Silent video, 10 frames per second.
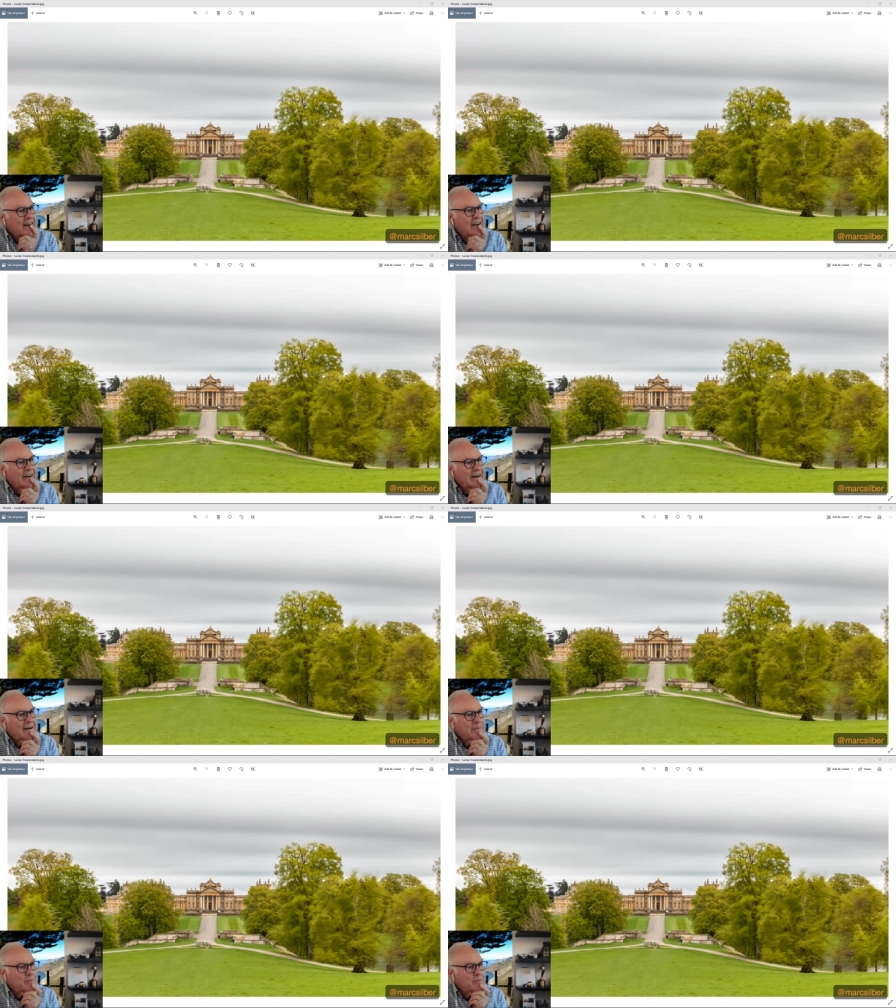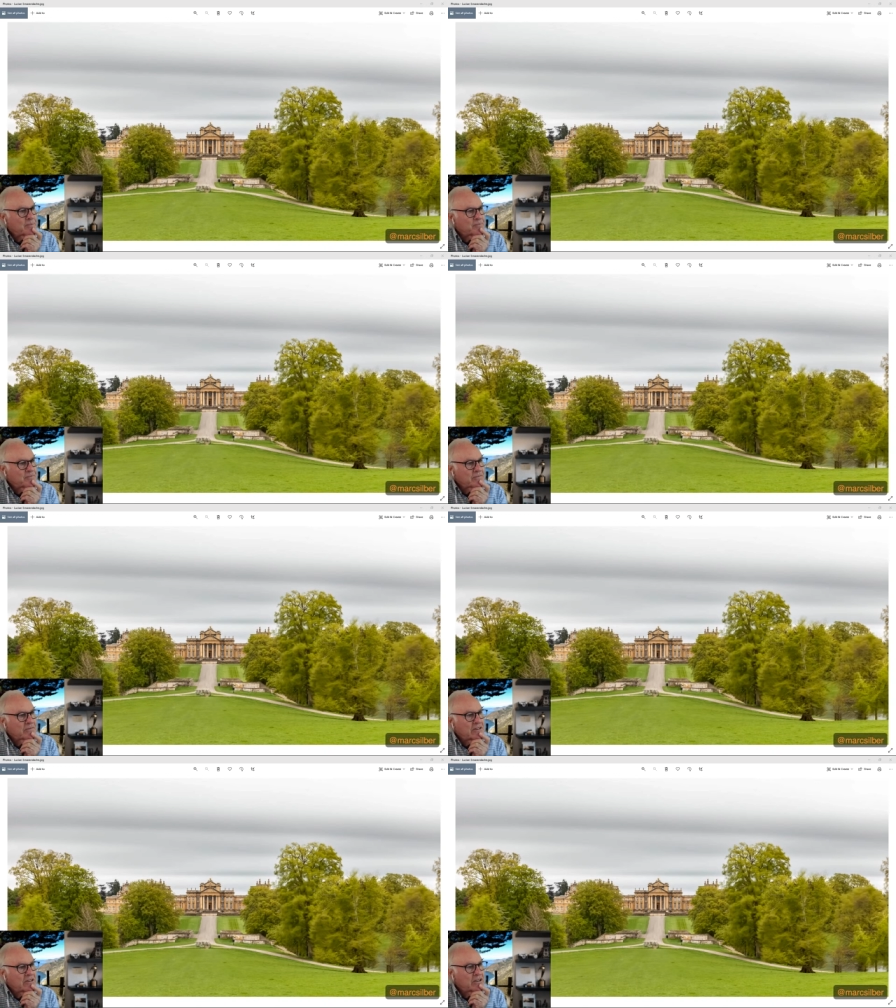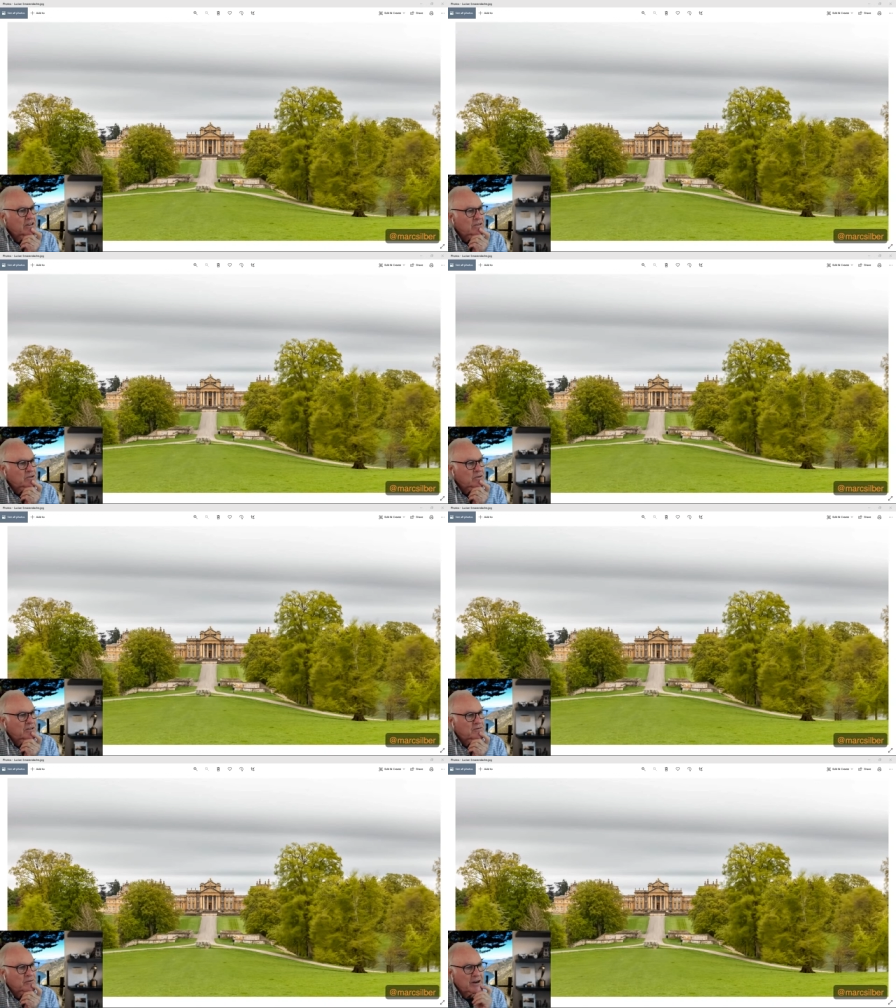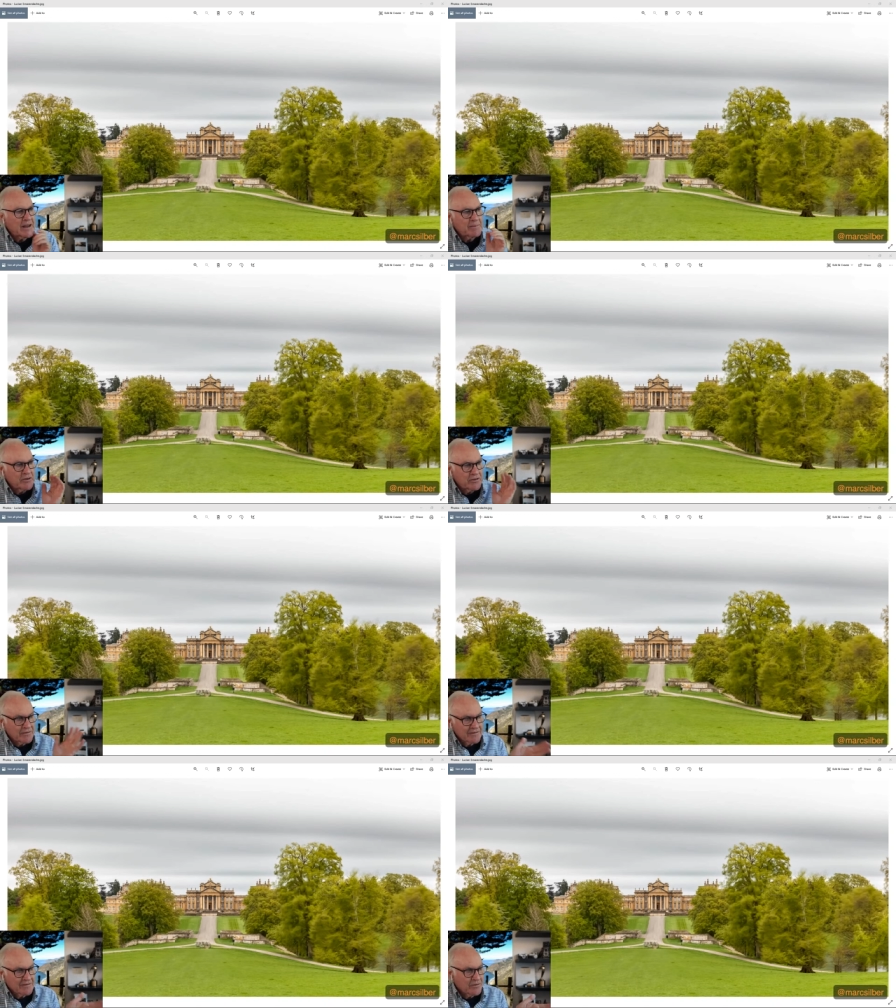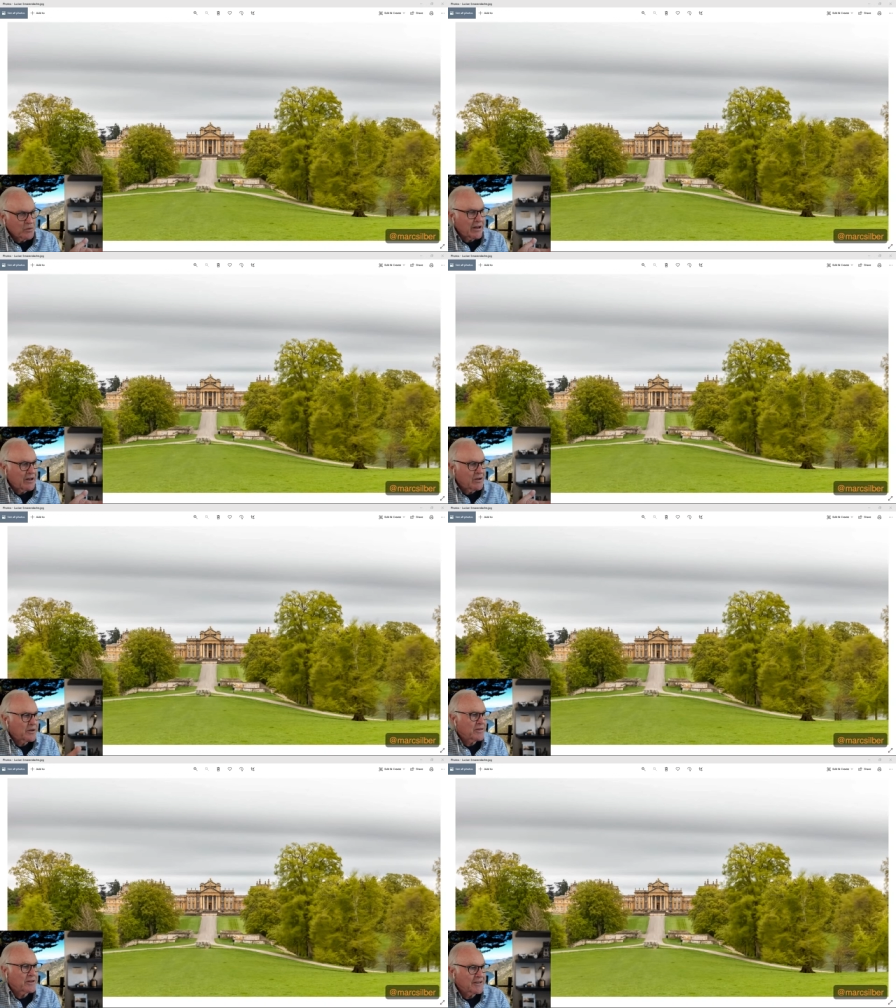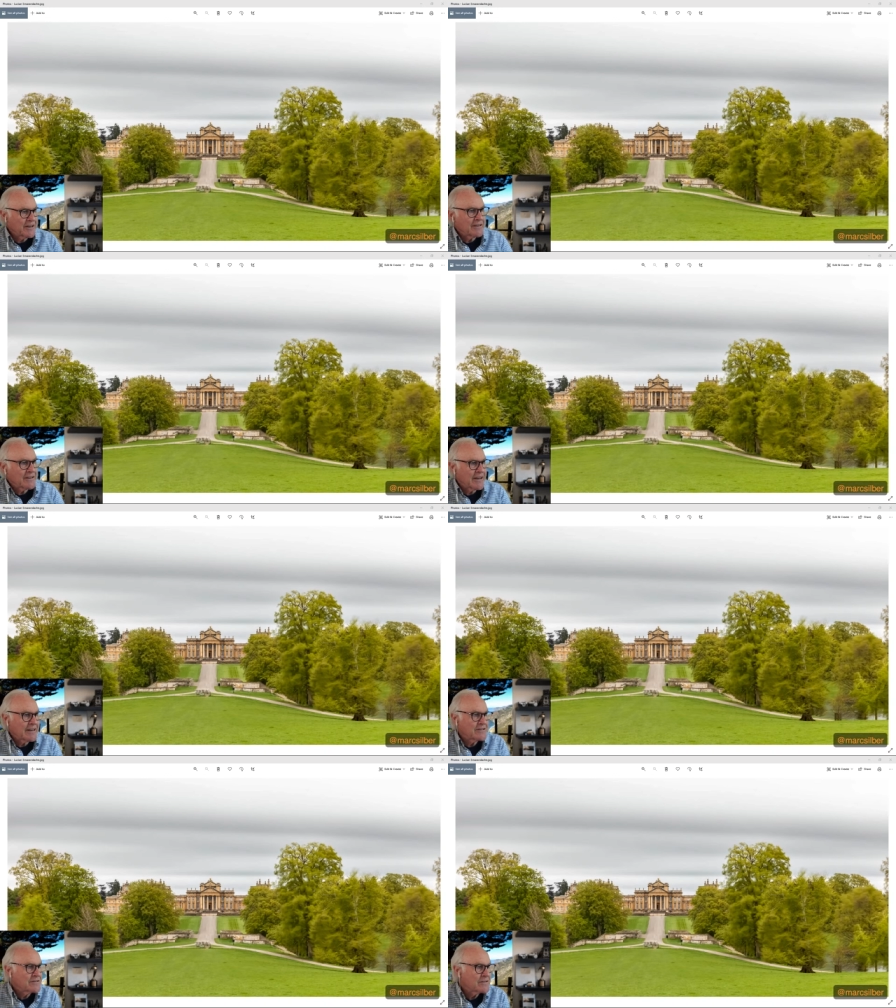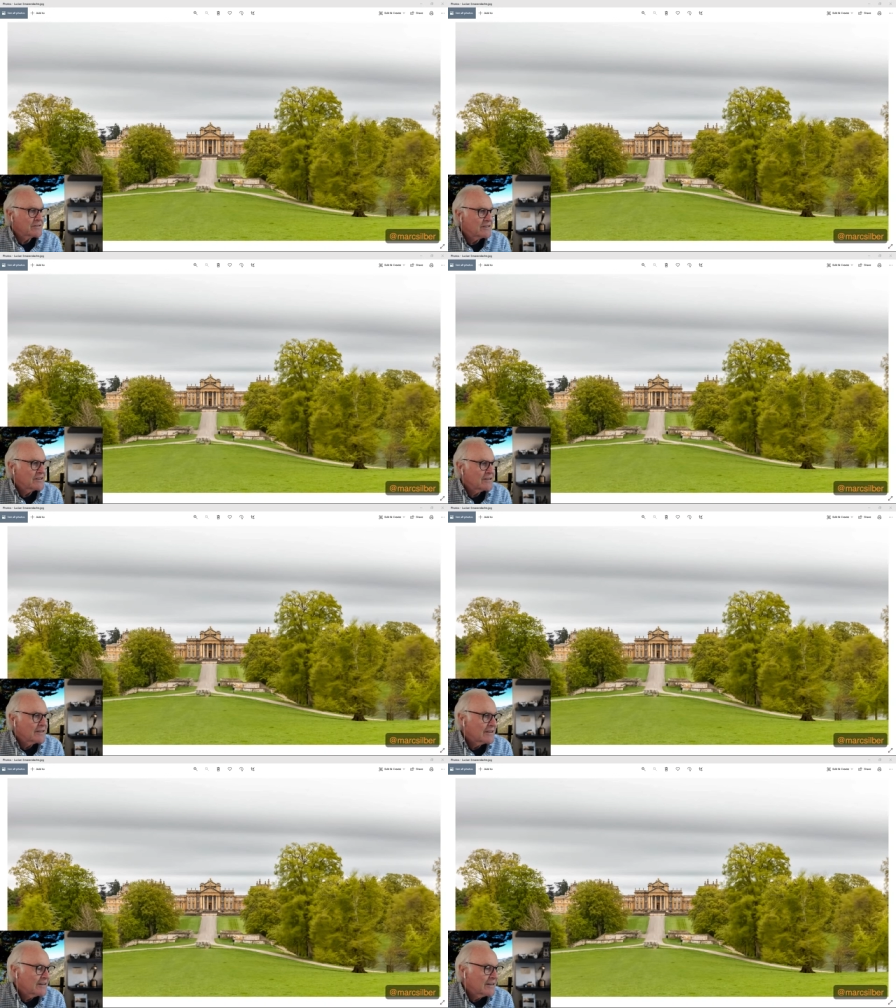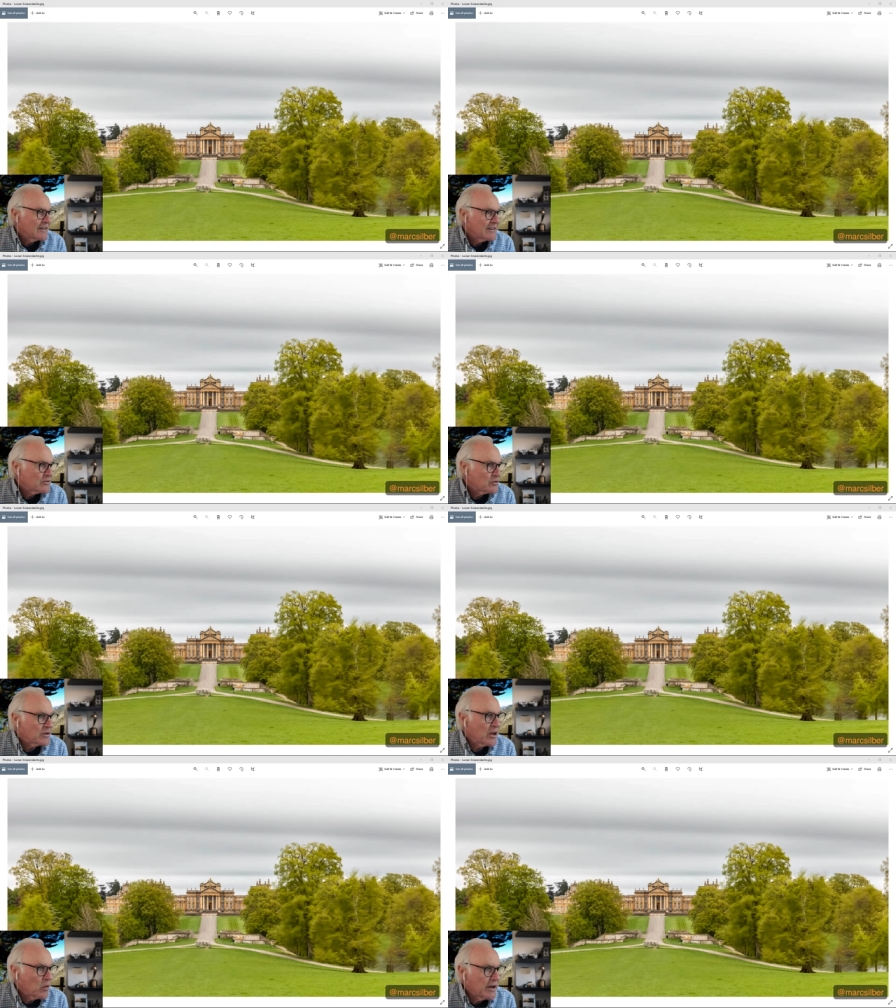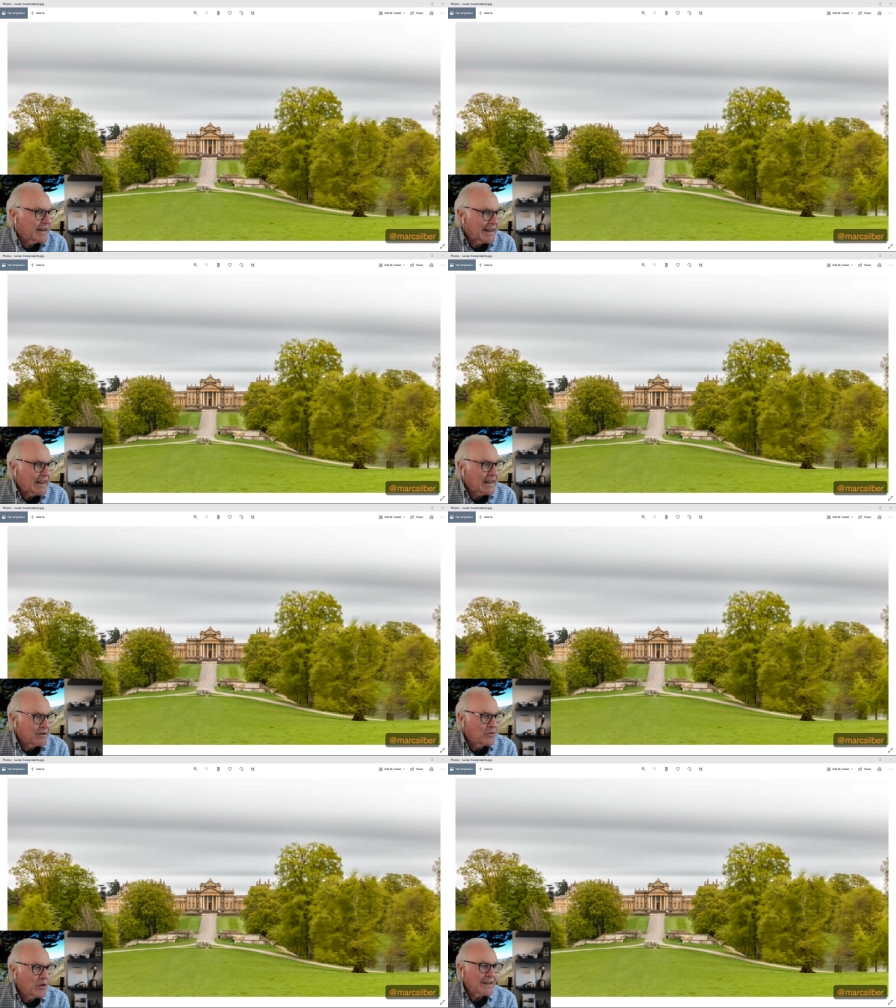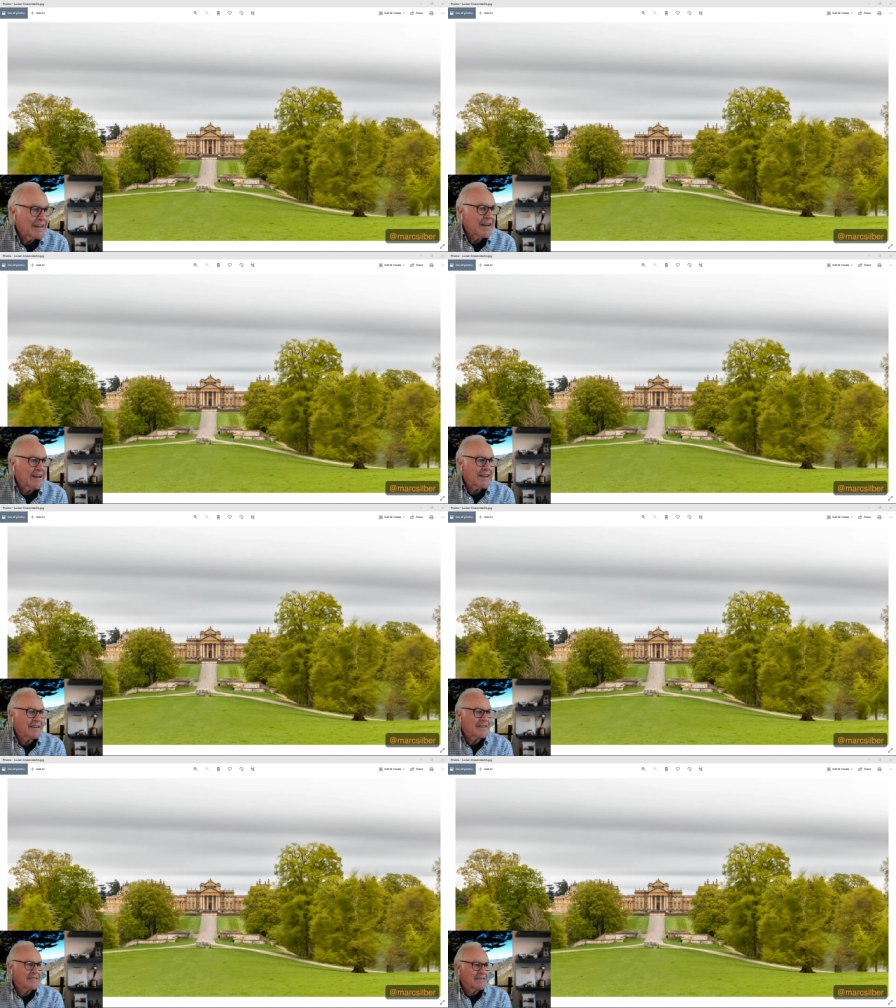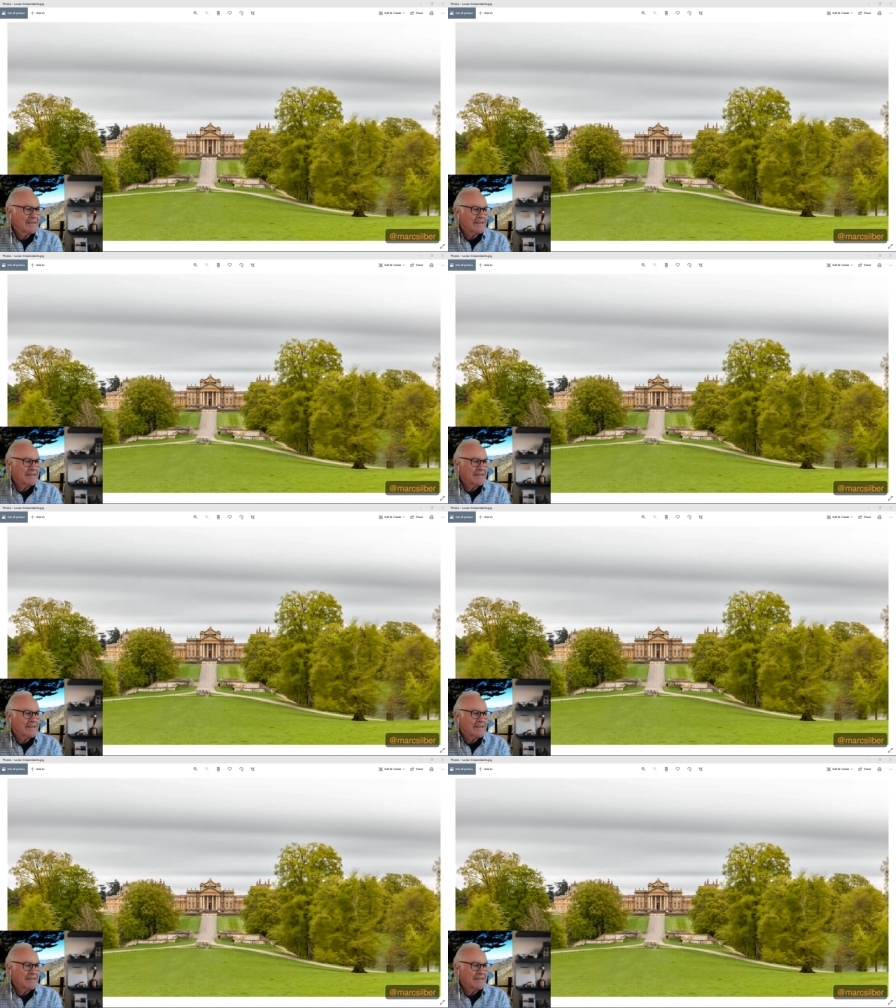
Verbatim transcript: Um, you know, so it's framed well with the leading lines. It's really one one line